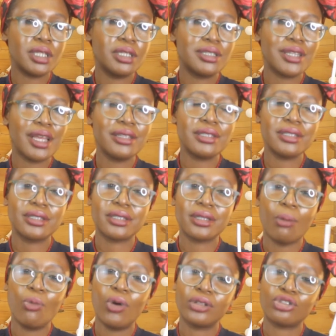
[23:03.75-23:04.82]
It turns it
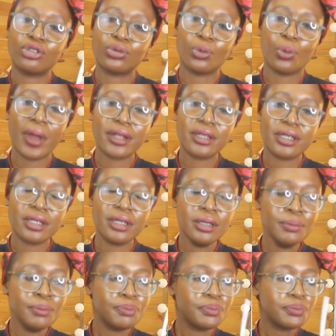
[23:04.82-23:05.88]
somewhat
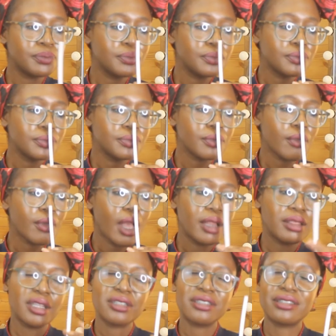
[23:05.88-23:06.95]
sweaty.
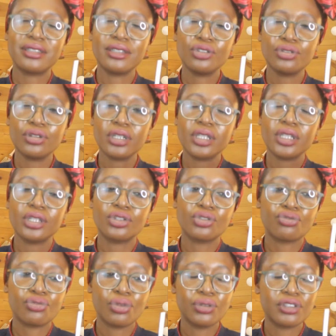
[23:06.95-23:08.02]
There's citrus,
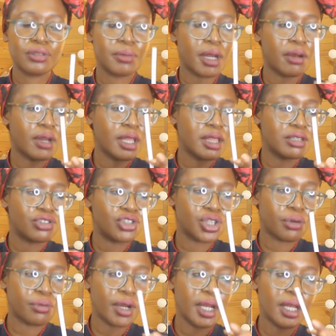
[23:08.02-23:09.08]
there's rosemary, there's
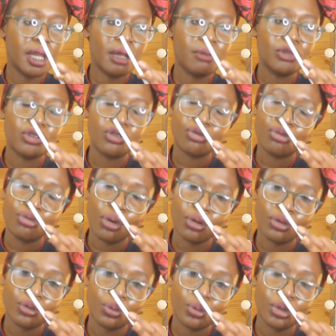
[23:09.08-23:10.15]
geranium, there's
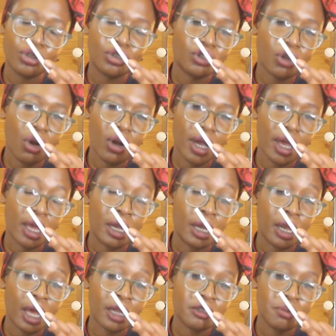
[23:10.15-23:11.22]
rosewood, tonka,
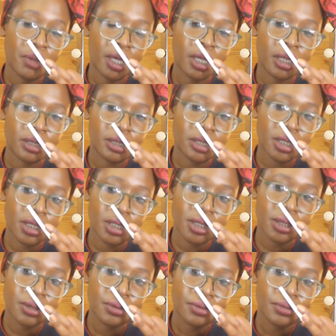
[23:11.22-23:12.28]
and nutmeg in this.